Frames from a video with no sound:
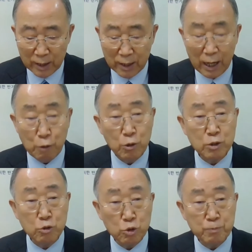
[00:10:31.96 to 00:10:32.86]
Our
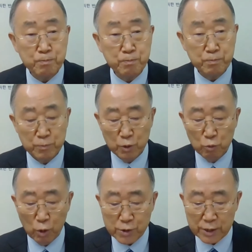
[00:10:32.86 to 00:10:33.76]
group
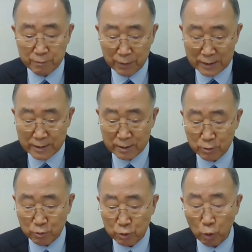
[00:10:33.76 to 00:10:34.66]
was
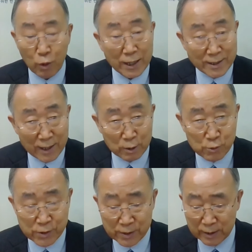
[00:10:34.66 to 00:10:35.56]
invited to the White
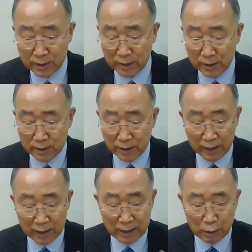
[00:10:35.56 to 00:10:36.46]
House,
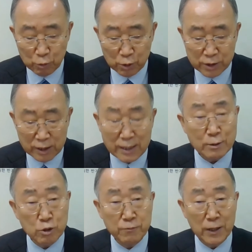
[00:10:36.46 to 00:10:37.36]
and I was
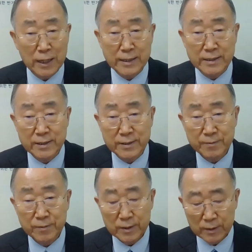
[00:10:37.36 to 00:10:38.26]
electrified
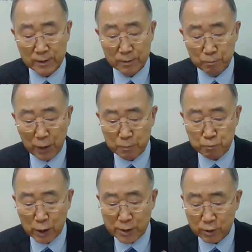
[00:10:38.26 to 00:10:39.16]
by
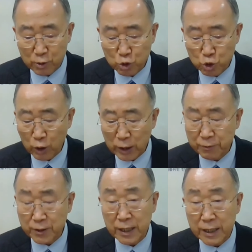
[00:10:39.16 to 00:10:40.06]
President John
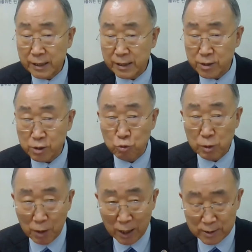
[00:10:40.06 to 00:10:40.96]
F. Kennedy's
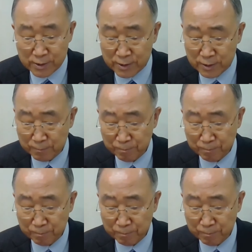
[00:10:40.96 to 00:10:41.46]
remarks.